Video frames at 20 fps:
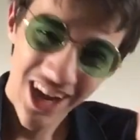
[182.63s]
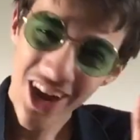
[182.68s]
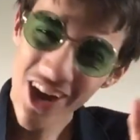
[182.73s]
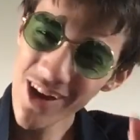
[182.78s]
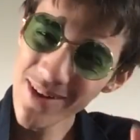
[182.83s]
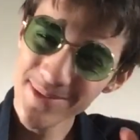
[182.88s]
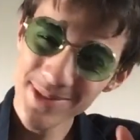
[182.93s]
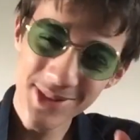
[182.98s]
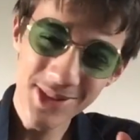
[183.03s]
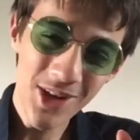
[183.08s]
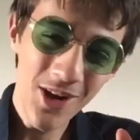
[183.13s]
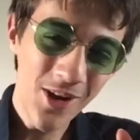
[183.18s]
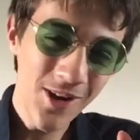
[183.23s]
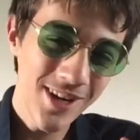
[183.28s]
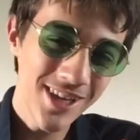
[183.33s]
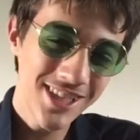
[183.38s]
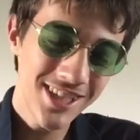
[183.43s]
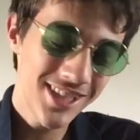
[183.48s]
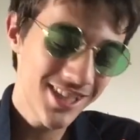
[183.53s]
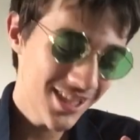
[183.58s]
I'm
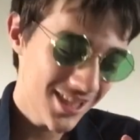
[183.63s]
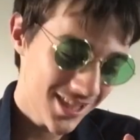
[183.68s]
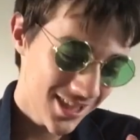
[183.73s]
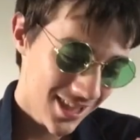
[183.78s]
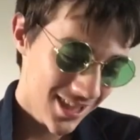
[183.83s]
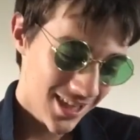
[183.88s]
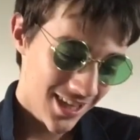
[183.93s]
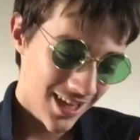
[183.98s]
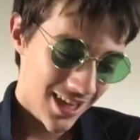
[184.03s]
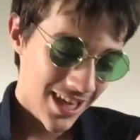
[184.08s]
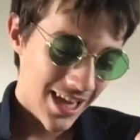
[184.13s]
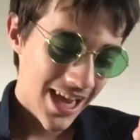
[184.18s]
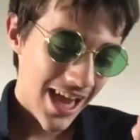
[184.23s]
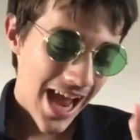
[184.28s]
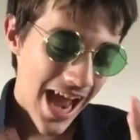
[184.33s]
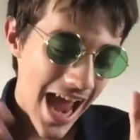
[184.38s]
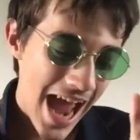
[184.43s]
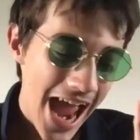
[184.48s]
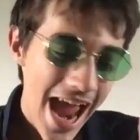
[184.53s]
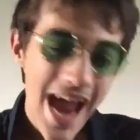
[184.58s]
sorry, it's just
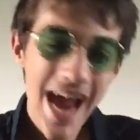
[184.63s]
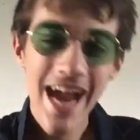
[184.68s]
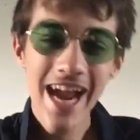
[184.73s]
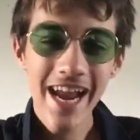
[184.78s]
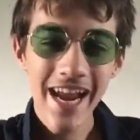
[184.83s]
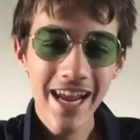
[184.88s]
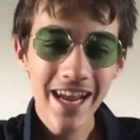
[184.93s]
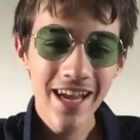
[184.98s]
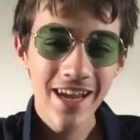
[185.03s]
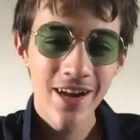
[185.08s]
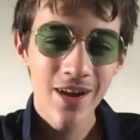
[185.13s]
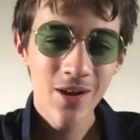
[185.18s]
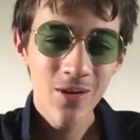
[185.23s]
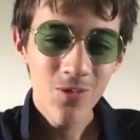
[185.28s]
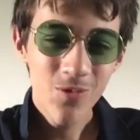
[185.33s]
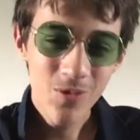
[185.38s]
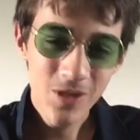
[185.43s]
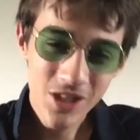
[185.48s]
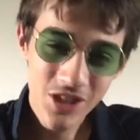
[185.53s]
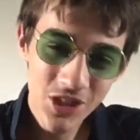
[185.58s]
hay
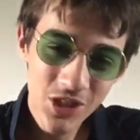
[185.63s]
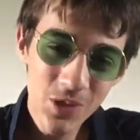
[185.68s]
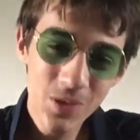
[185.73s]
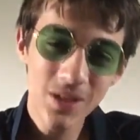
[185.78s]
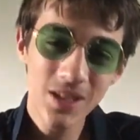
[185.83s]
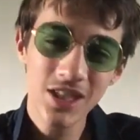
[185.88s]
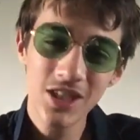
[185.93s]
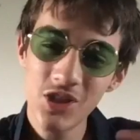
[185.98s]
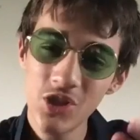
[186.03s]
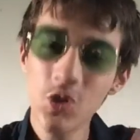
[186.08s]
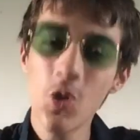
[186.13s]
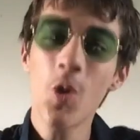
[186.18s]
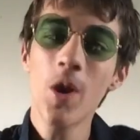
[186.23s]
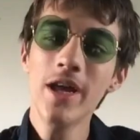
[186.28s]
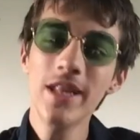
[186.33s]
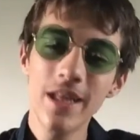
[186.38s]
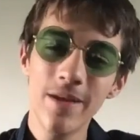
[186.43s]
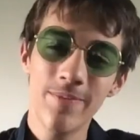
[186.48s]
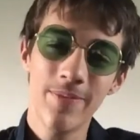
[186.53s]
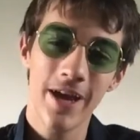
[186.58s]
was used as
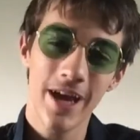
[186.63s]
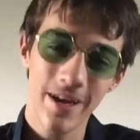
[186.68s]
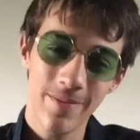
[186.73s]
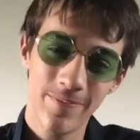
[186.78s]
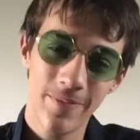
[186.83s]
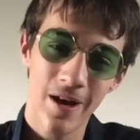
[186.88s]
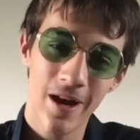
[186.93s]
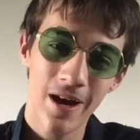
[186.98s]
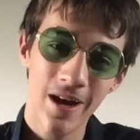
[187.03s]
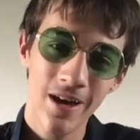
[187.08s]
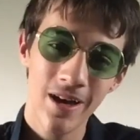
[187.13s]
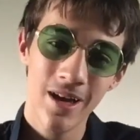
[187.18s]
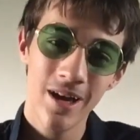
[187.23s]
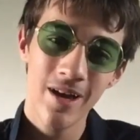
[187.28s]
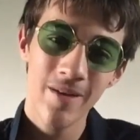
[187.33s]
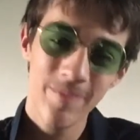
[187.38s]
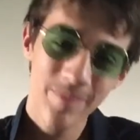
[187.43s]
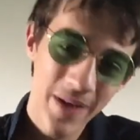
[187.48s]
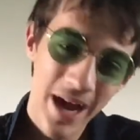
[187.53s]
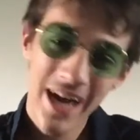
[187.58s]
toilet paper
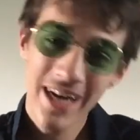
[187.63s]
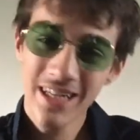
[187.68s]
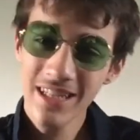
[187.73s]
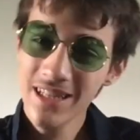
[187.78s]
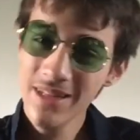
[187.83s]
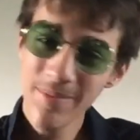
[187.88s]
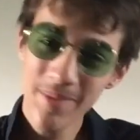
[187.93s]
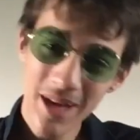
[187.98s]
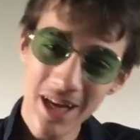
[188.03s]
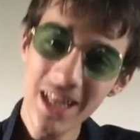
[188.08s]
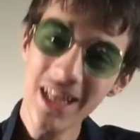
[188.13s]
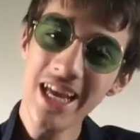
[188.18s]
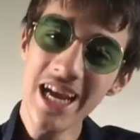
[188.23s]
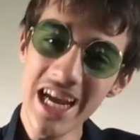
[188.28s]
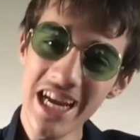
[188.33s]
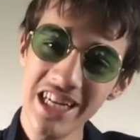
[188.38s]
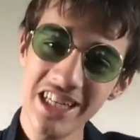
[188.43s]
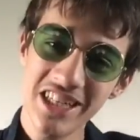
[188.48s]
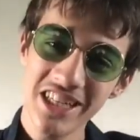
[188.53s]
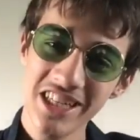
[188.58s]
back in the Middle
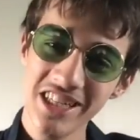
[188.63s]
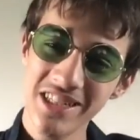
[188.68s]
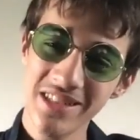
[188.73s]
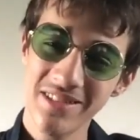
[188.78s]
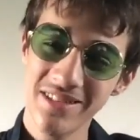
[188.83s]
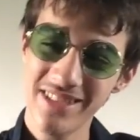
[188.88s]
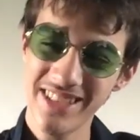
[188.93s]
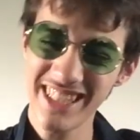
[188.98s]
Ages.